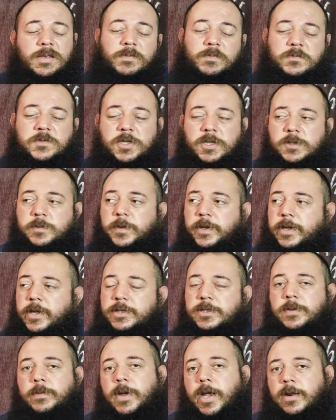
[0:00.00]
Just
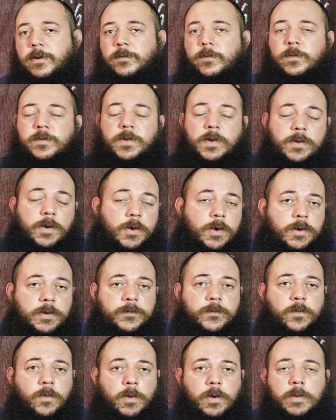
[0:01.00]
because you might have heard
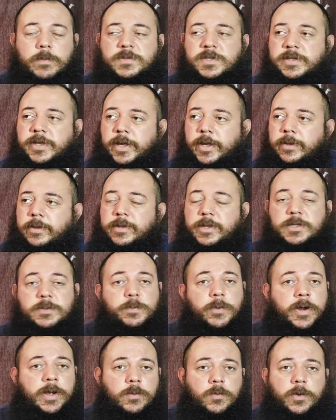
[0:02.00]
a forum say this
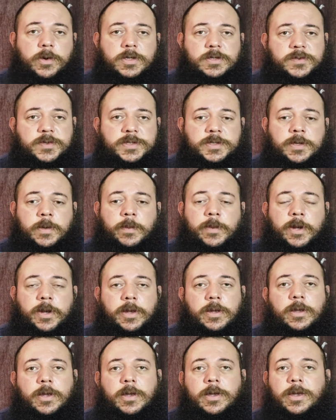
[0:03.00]
brand works for
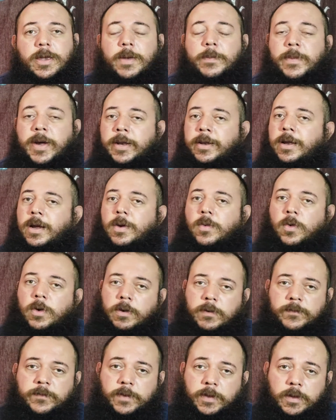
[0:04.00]
somebody, it might not
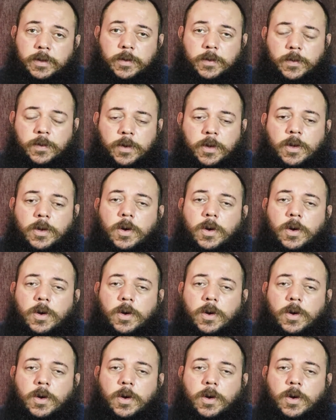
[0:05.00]
work for you.